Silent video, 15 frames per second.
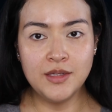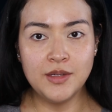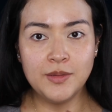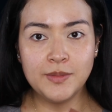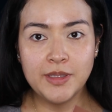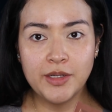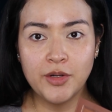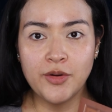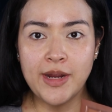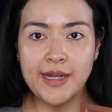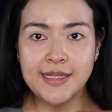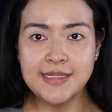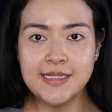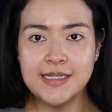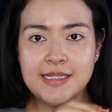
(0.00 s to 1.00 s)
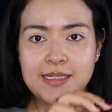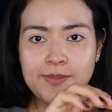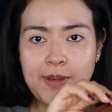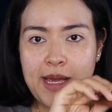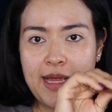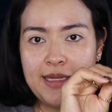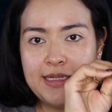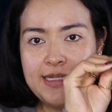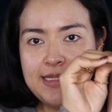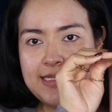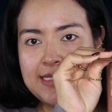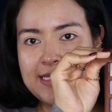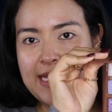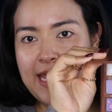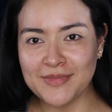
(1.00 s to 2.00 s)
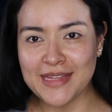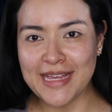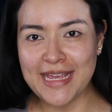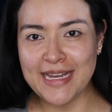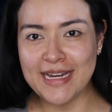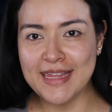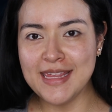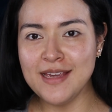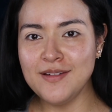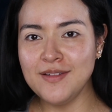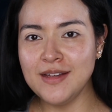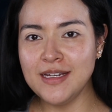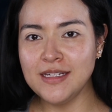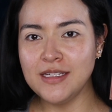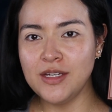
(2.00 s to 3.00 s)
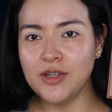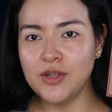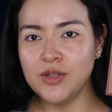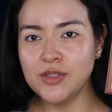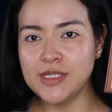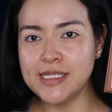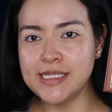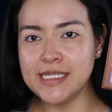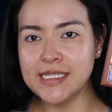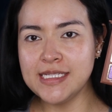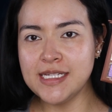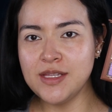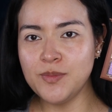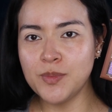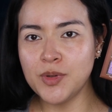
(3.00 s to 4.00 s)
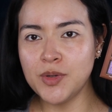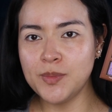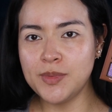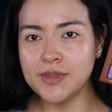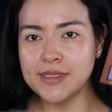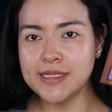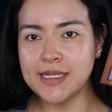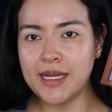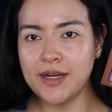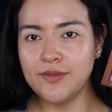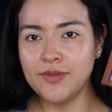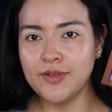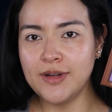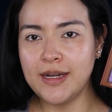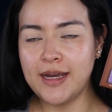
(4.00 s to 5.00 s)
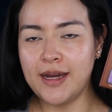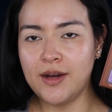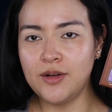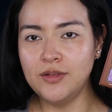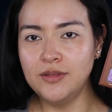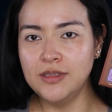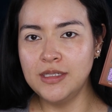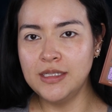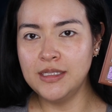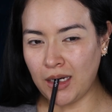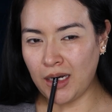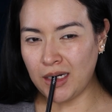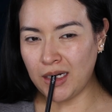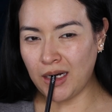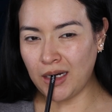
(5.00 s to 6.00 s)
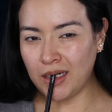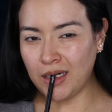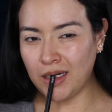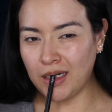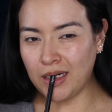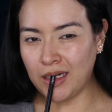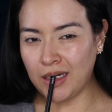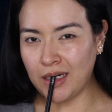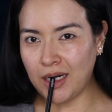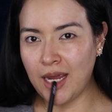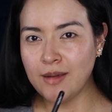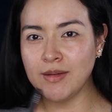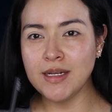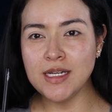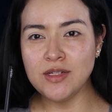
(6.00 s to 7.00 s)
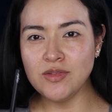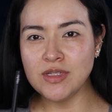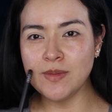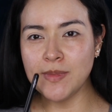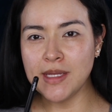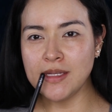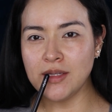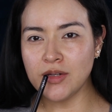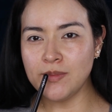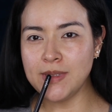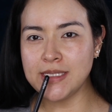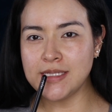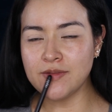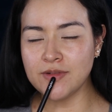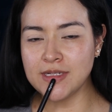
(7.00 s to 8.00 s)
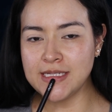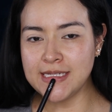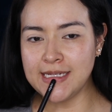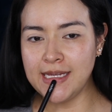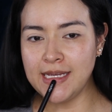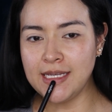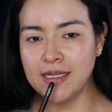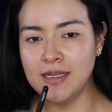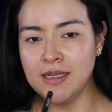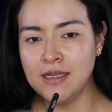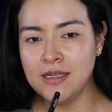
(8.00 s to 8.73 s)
I'm going to crack into this palette, and I think I'm going to stick to the purple side for now. I'm going to do something a little bit different today.